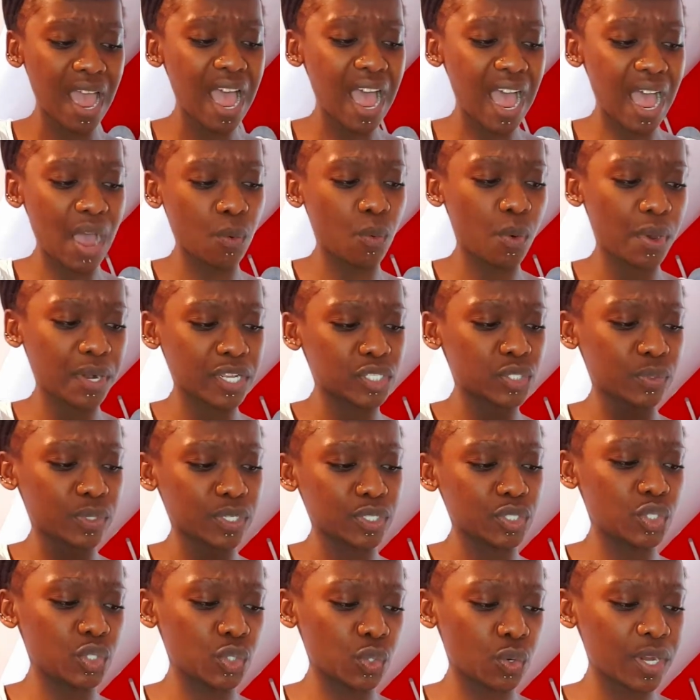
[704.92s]
I wanted to
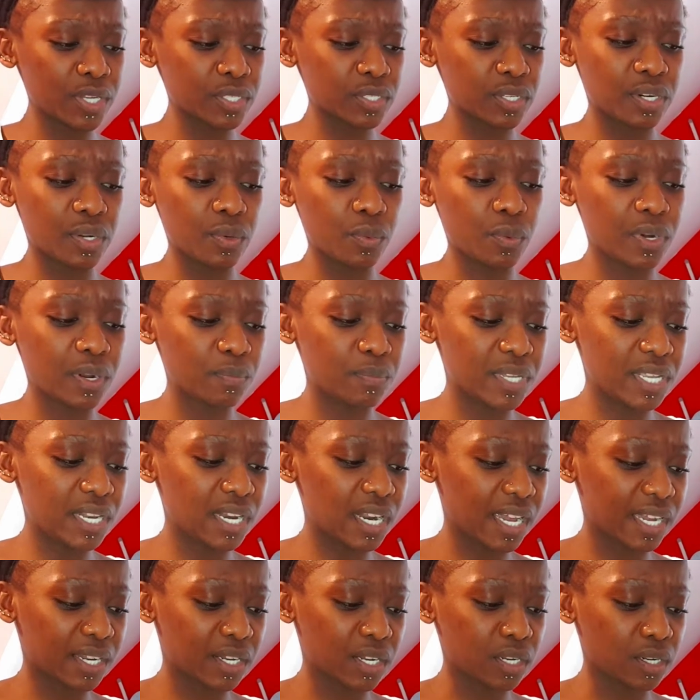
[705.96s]
enjoy, so I didn't want to be
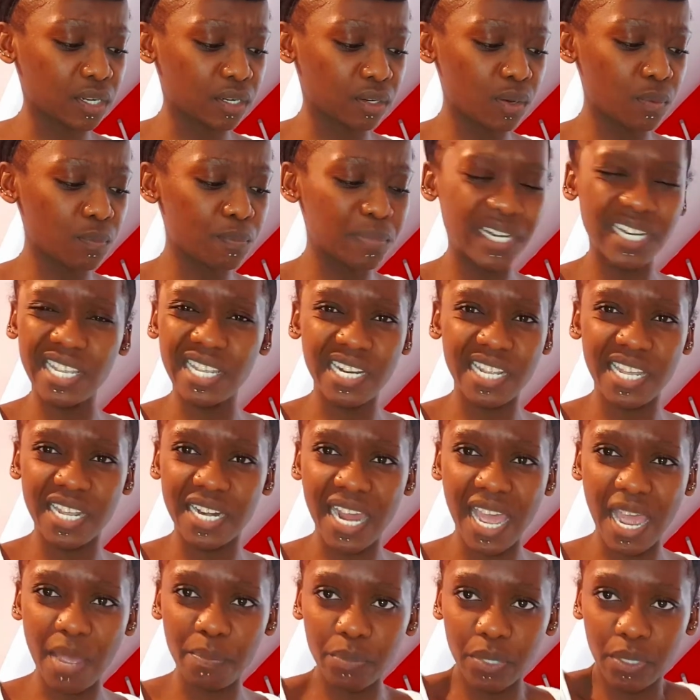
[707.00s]
like completely
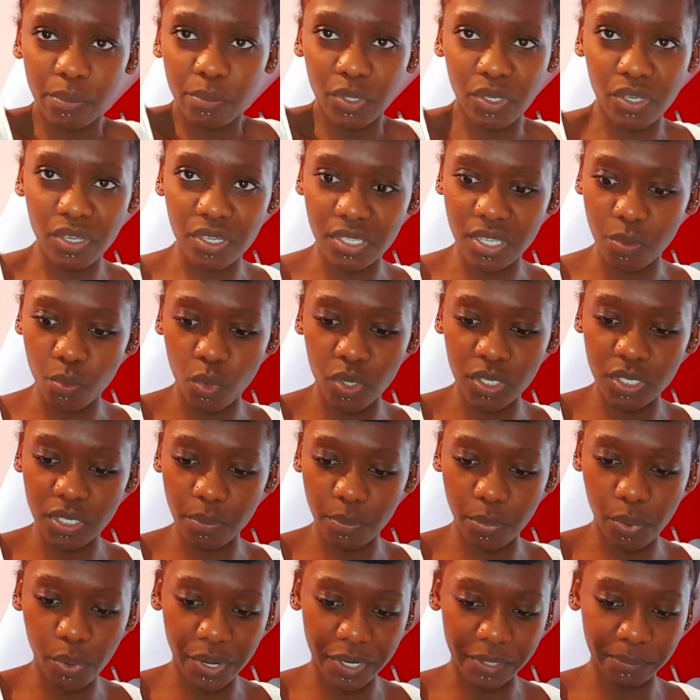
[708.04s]
unhappy, because then what's the
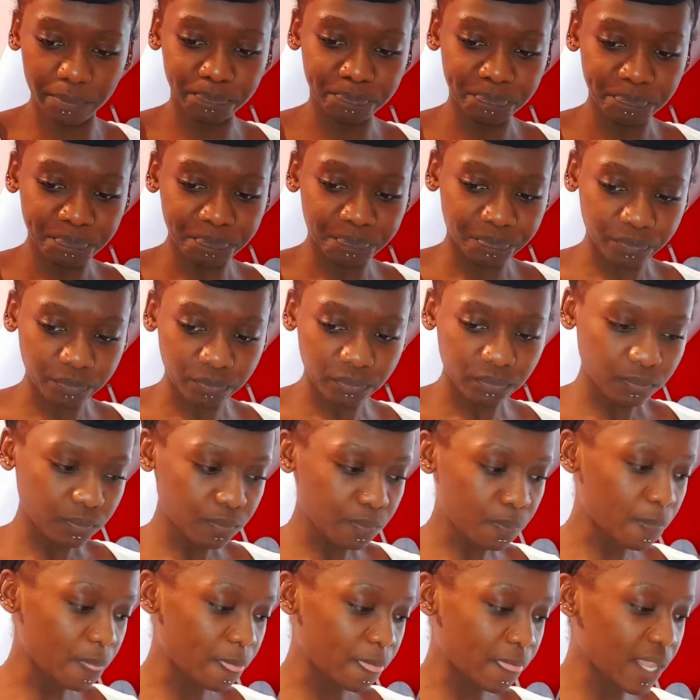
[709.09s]
point?
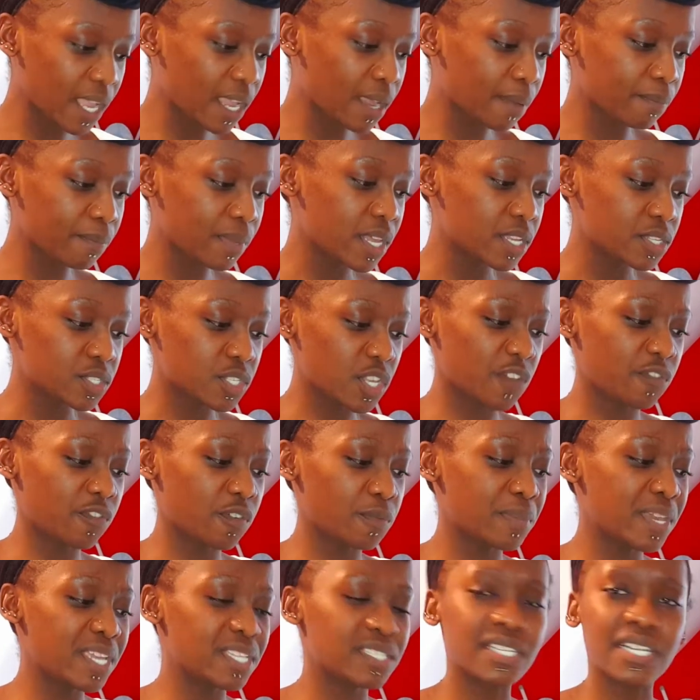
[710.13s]
So for
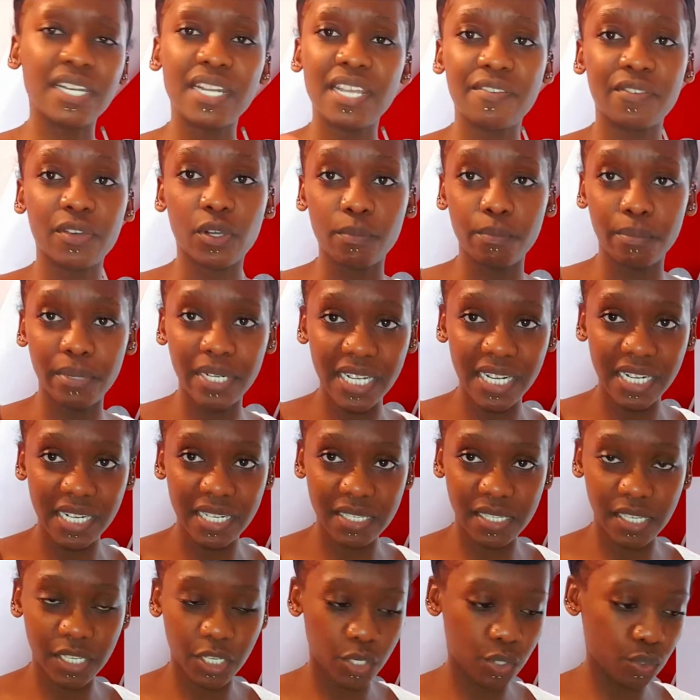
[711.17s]
me to leave a completely
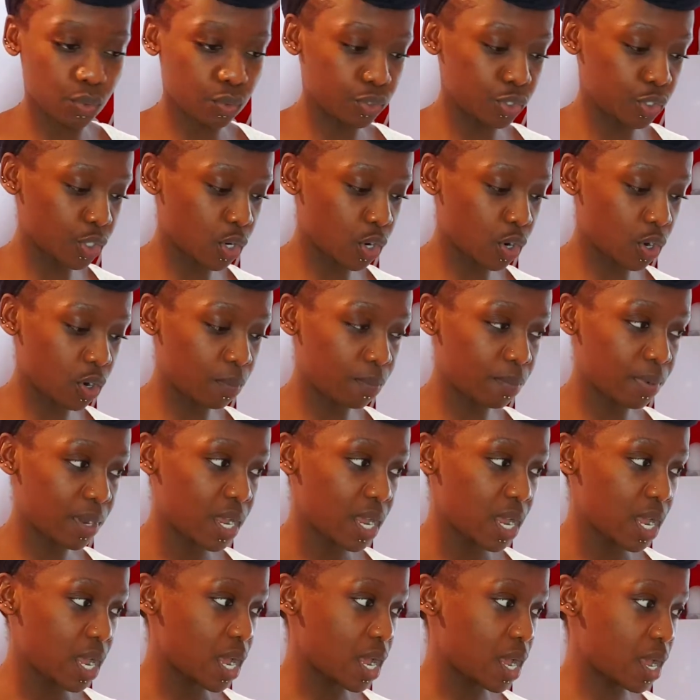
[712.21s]
secure job,
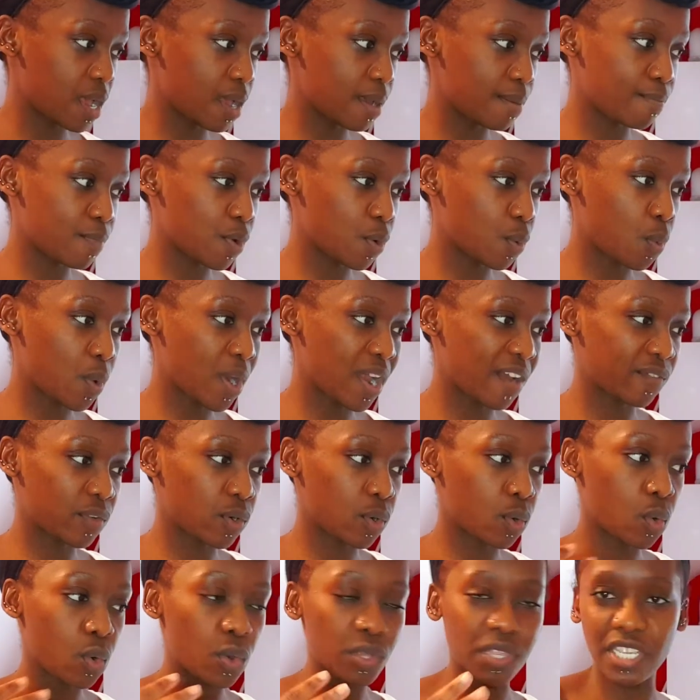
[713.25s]
where I've got
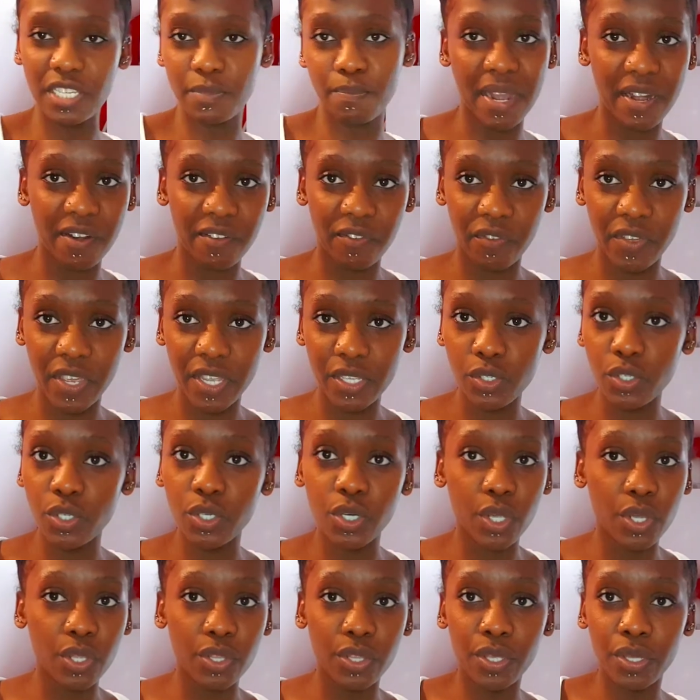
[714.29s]
all these benefits, you
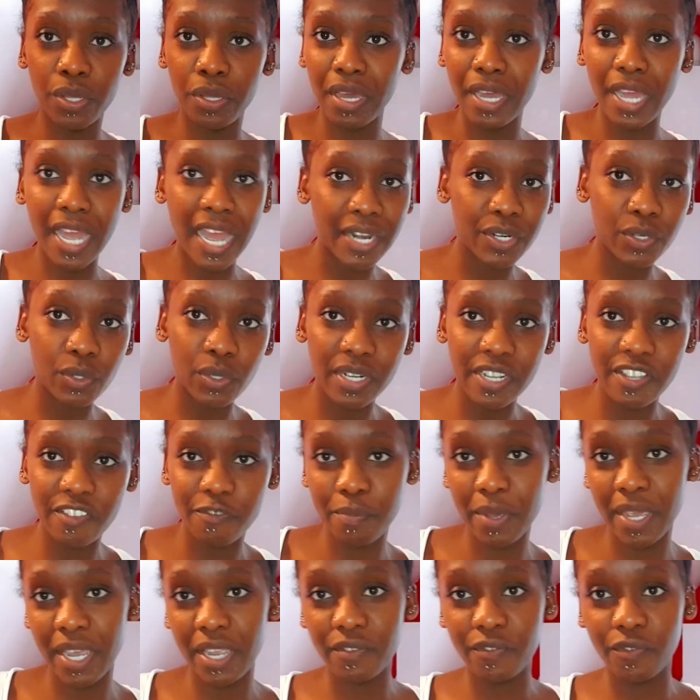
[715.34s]
know, the annual leave
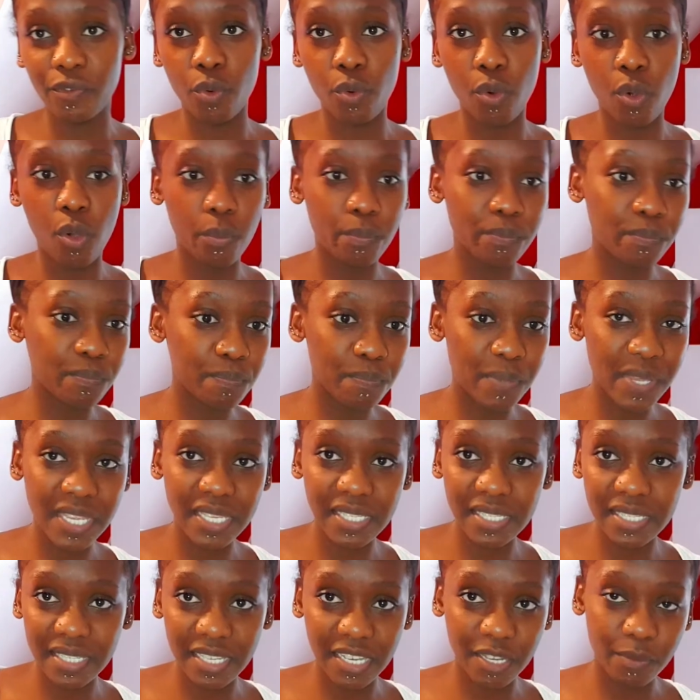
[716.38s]
paid for, being
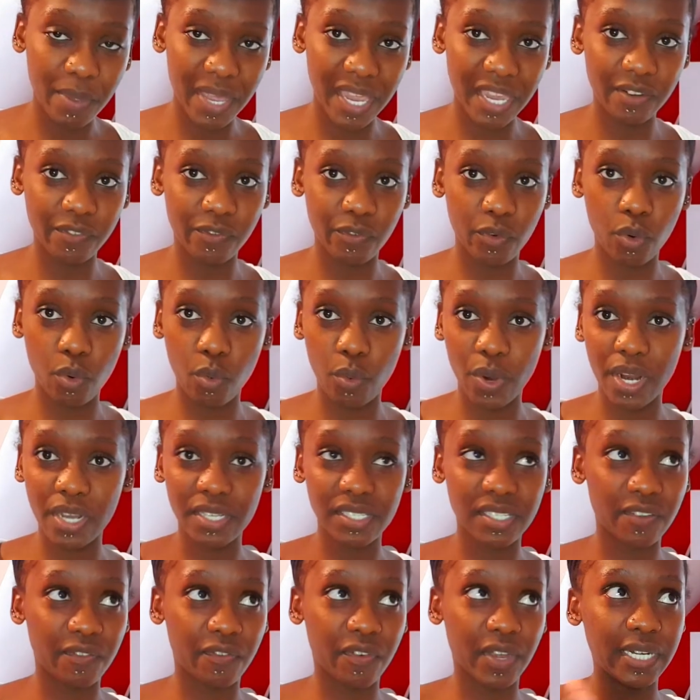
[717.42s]
sick paid for,
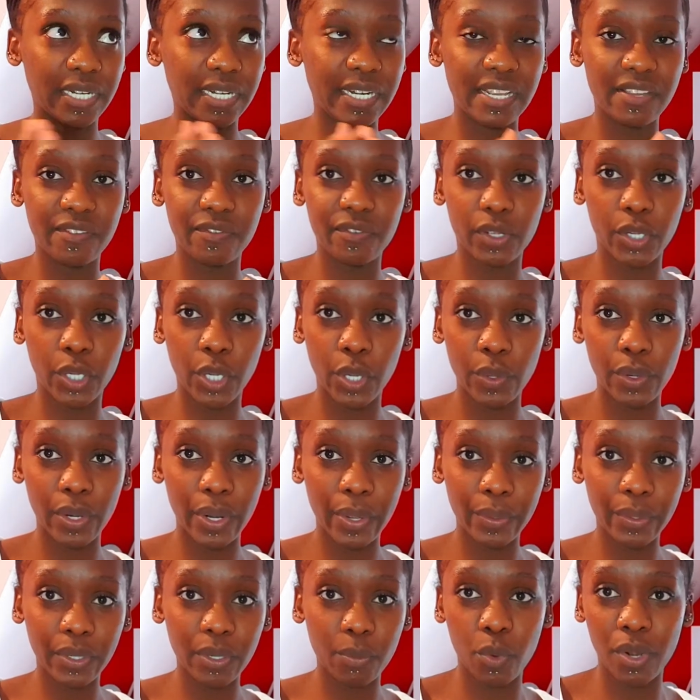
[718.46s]
whereas if I leave and go
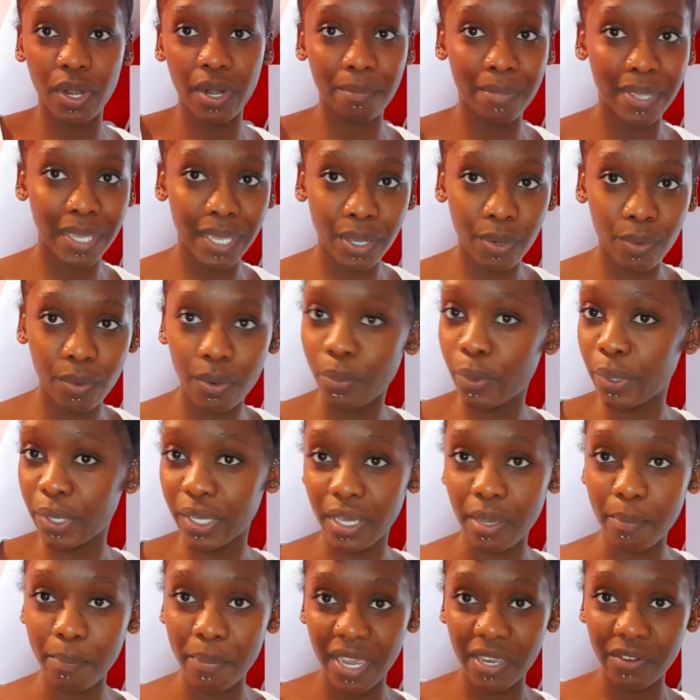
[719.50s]
locum when I'm ill, I won't
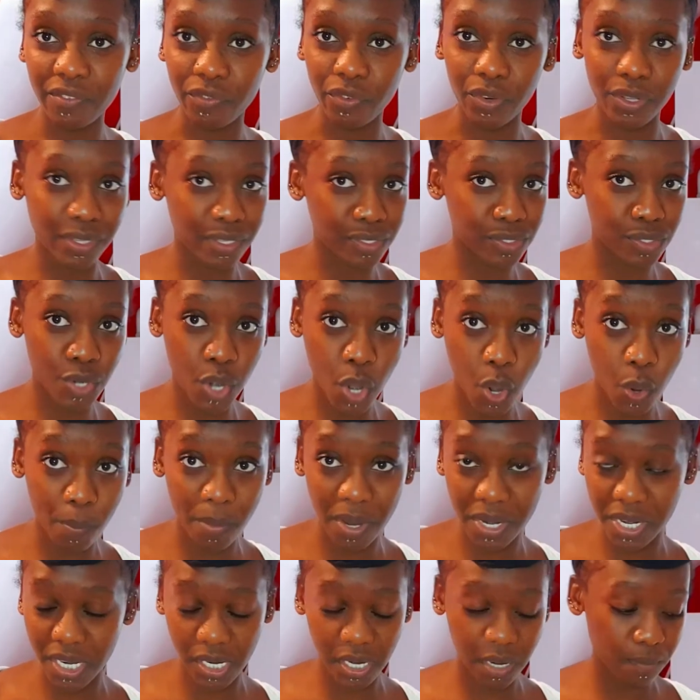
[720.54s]
get paid for it, there's no
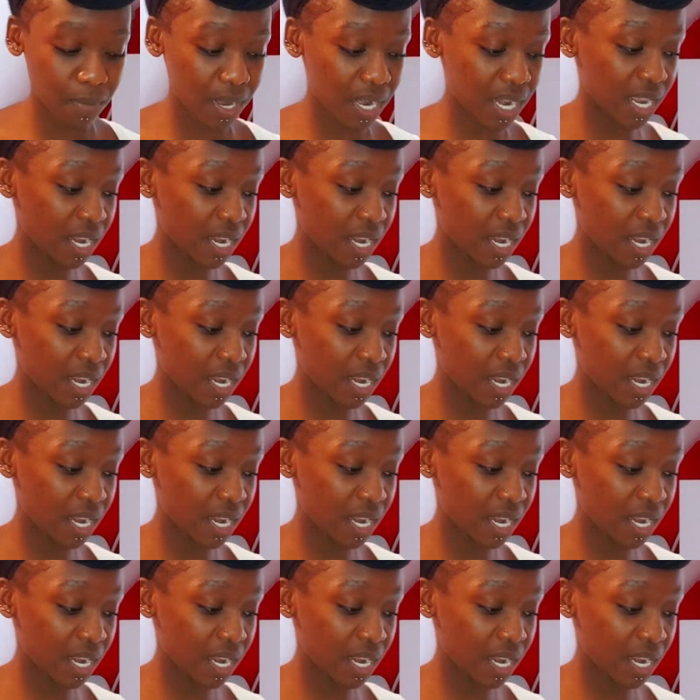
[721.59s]
money coming